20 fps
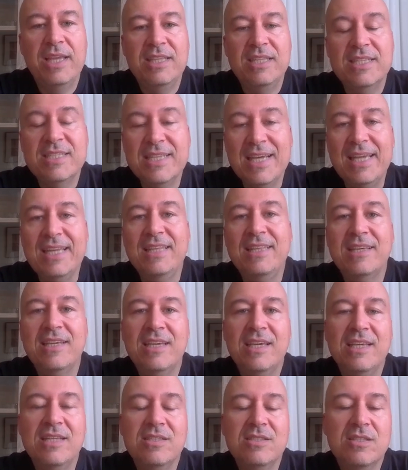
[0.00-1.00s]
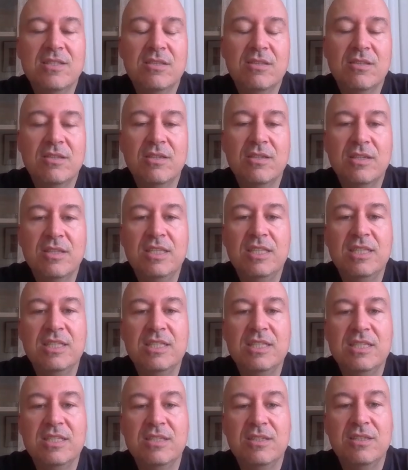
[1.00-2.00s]
decided against
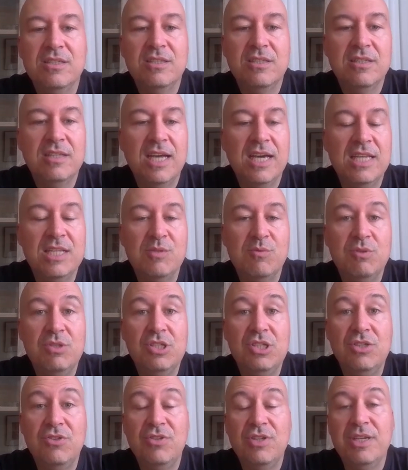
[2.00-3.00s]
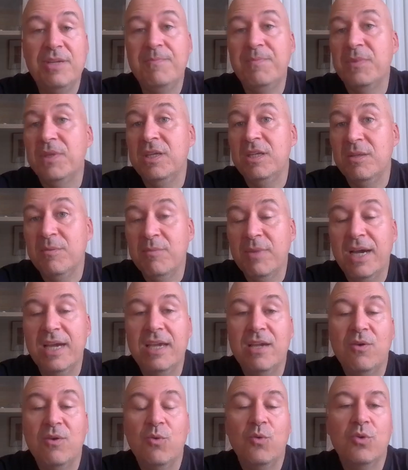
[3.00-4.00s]
these lines with g3 in
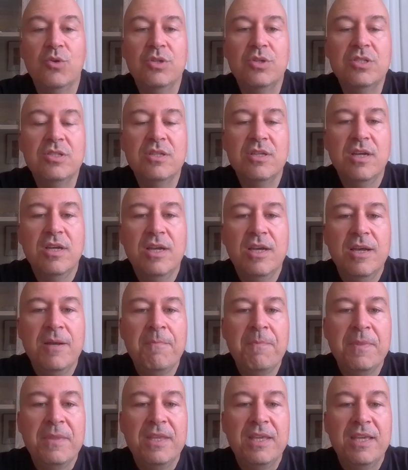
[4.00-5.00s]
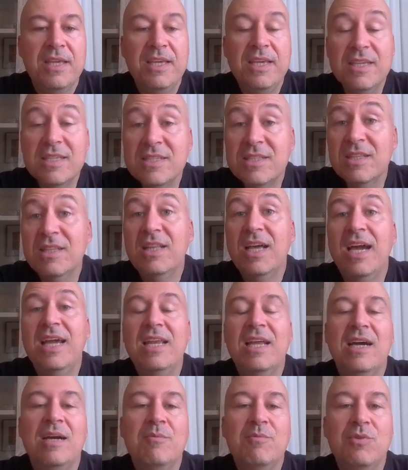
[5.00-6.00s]
my course is the
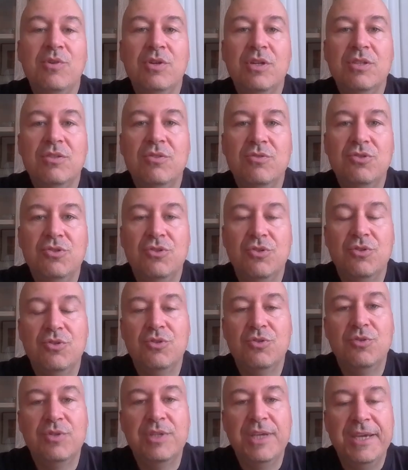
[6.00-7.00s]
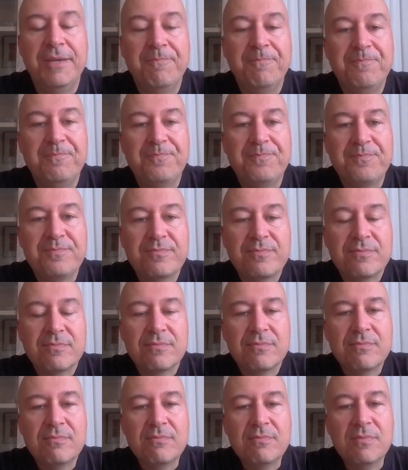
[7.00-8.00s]
line I'm going to show you today.
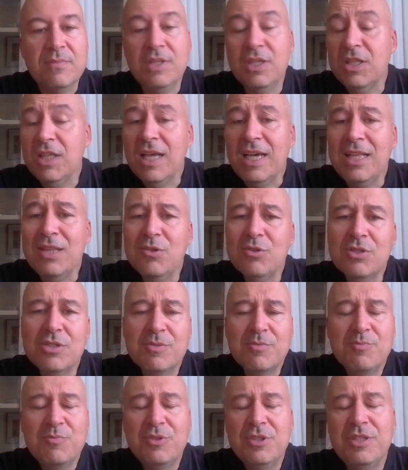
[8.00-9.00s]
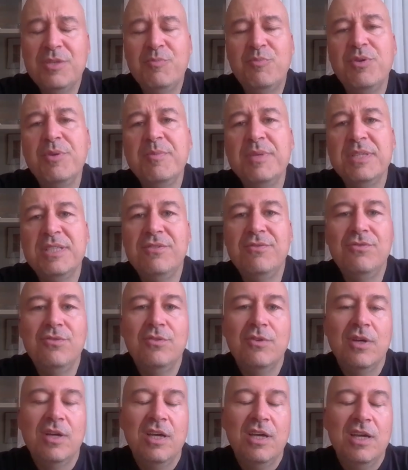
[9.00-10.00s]
The line looks pretty primitive
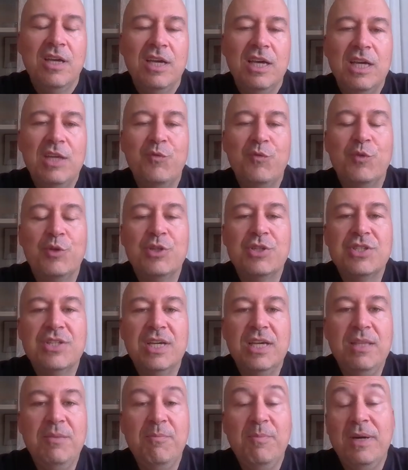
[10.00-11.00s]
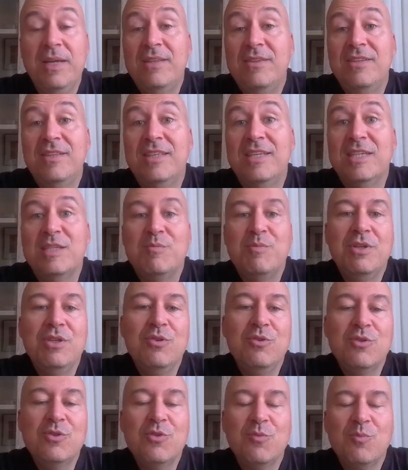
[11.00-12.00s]
at first sight, but it has
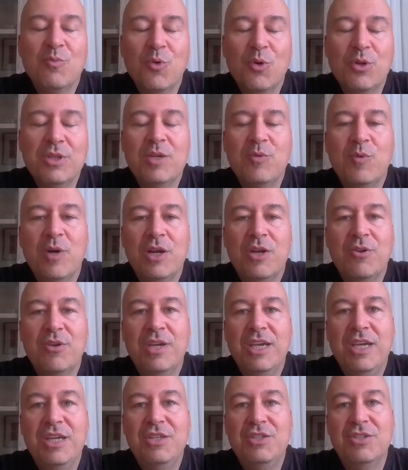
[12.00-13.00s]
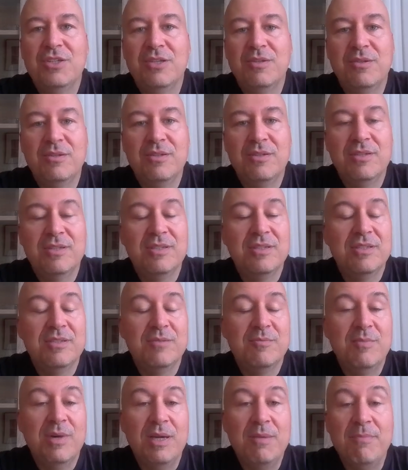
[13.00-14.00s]
been used on more than one occasion
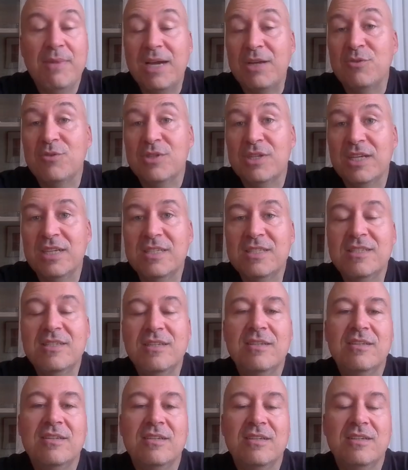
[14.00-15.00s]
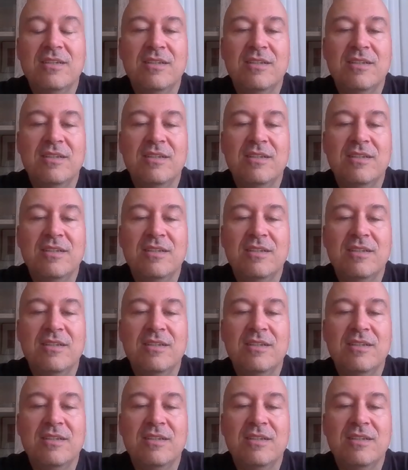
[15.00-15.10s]
by Magnus Carlsen